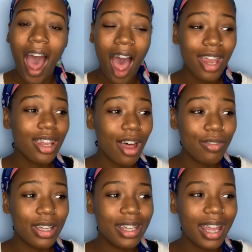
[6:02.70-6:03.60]
I
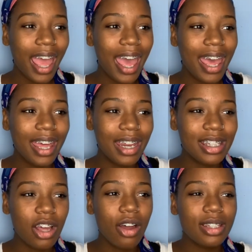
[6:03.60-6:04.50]
love it. And
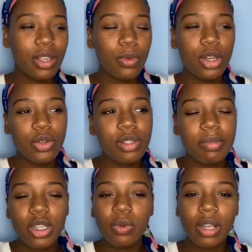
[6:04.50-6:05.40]
it's honestly, when you do
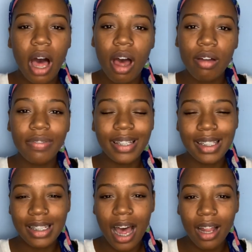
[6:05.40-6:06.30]
something you love,
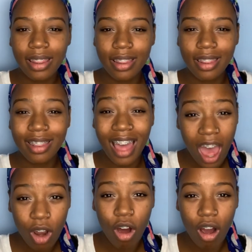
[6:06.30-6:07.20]
it's not
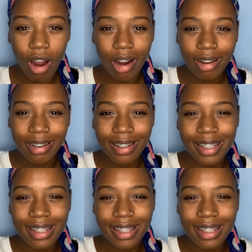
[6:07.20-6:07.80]
that hard.